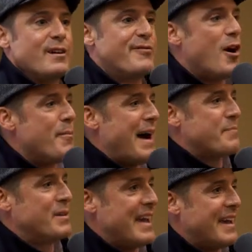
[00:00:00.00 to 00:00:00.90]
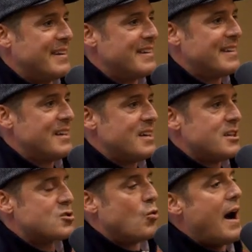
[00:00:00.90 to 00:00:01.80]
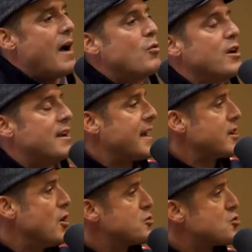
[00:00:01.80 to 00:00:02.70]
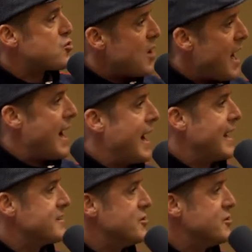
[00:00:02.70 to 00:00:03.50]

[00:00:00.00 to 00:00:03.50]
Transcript: the fallback plan. So why wouldn't I go try